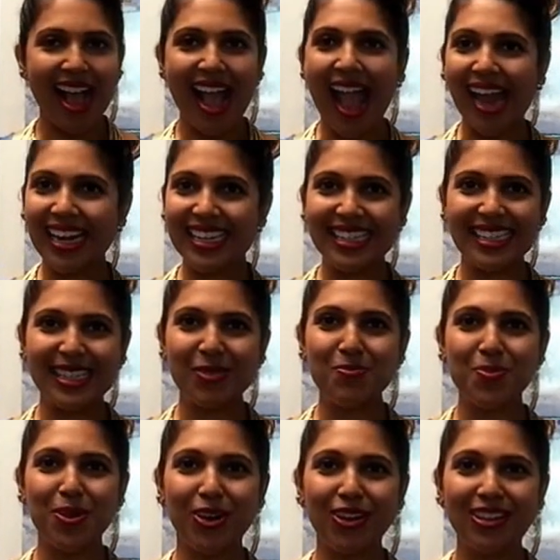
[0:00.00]
And it's
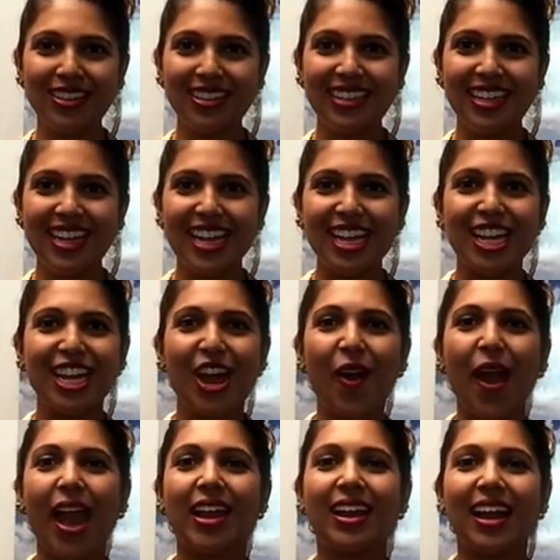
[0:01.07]
simple, and
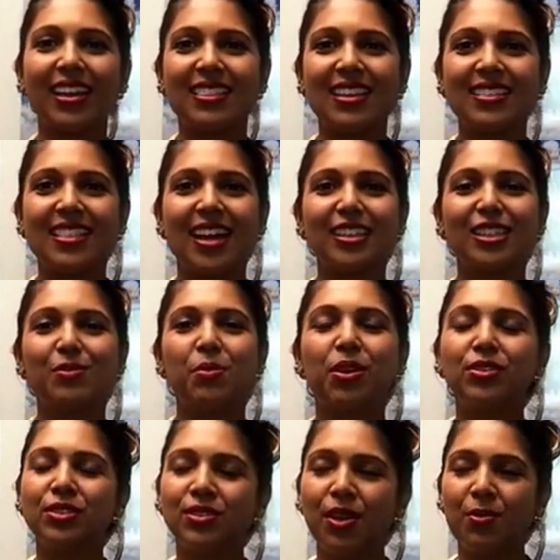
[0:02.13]
I think that's the
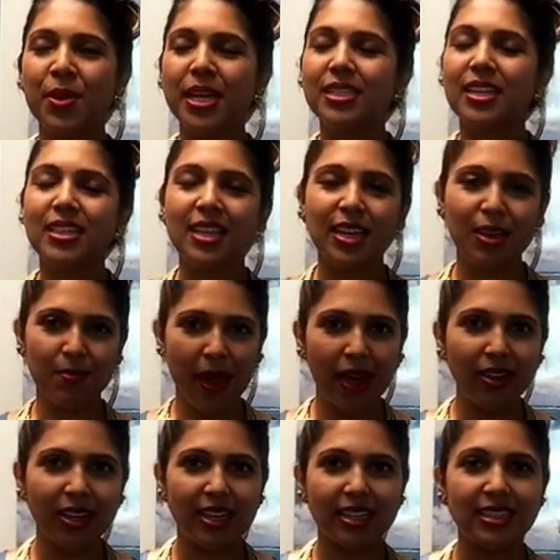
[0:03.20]
most amazing thing
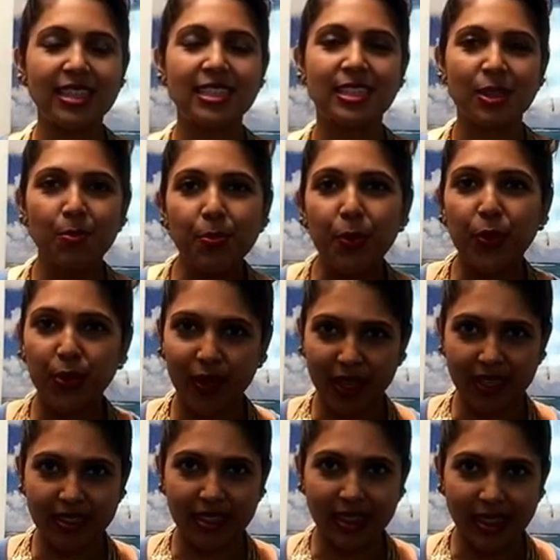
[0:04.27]
about it. It's the simple
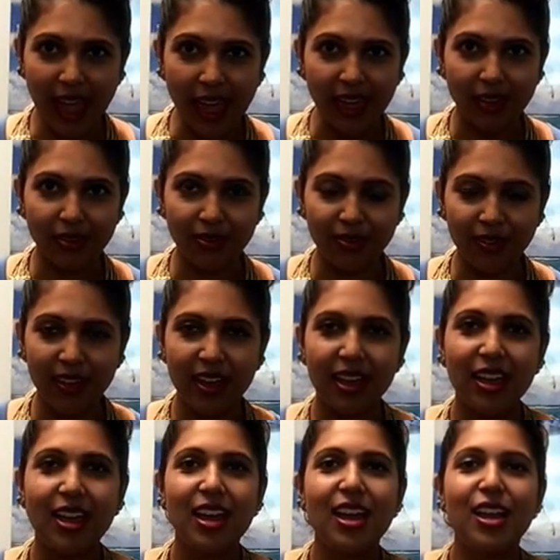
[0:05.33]
things in life.
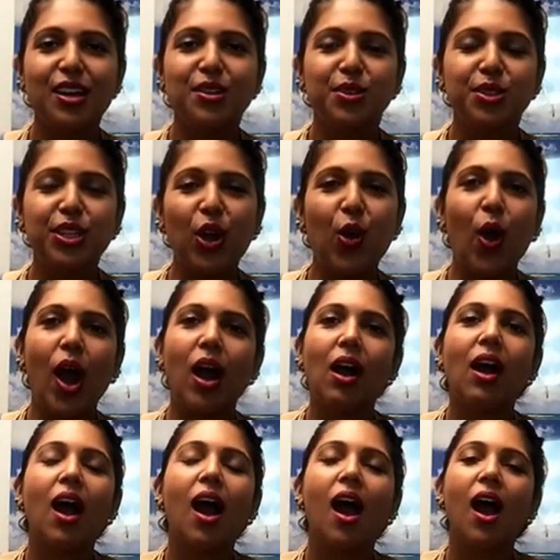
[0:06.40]
So
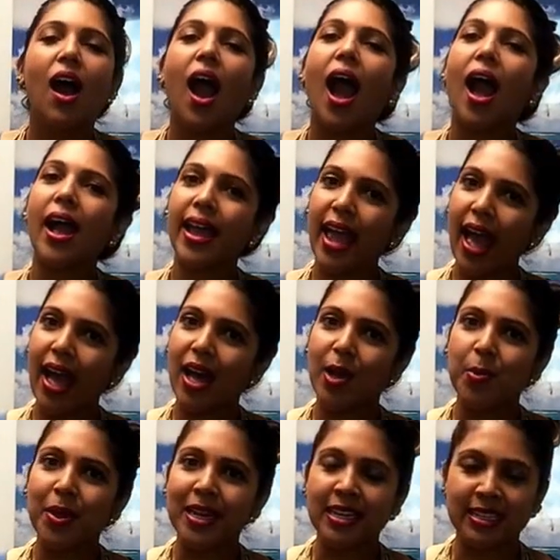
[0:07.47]
I
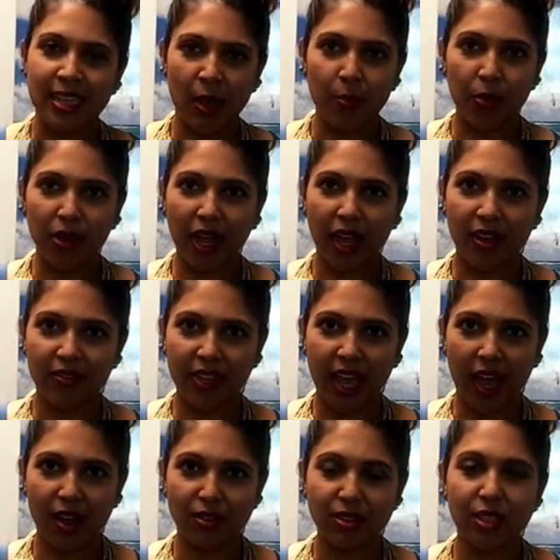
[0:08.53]
am an example kind of
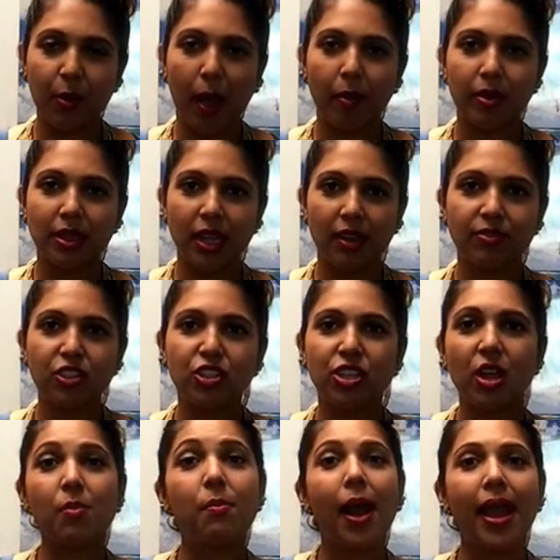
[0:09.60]
gal, so I would love to
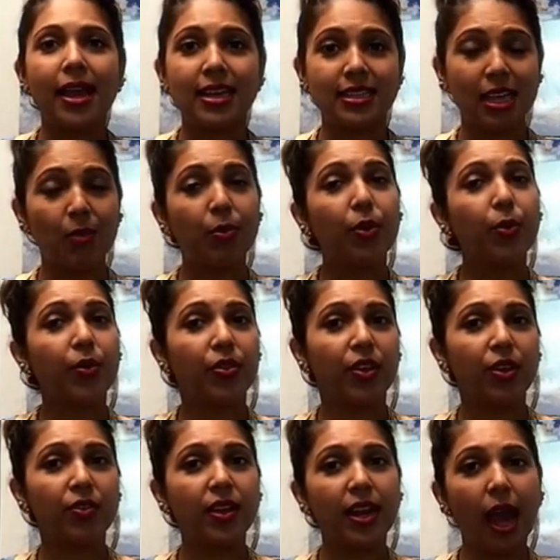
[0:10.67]
share my example with
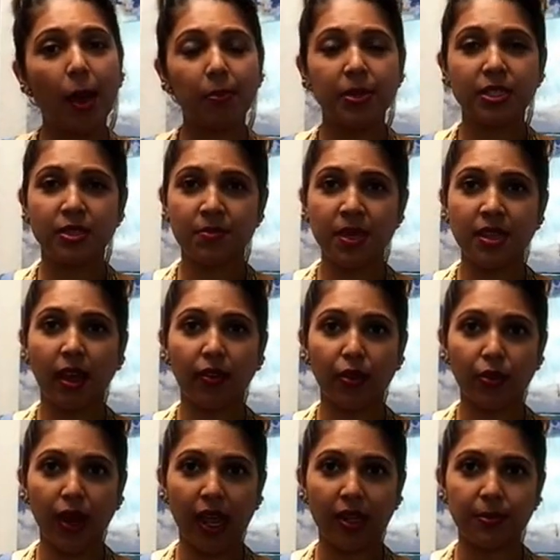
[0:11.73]
you that happened to me the other
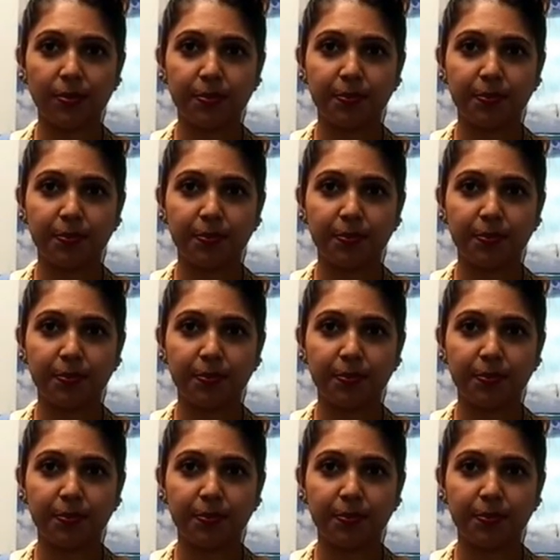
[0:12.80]
night.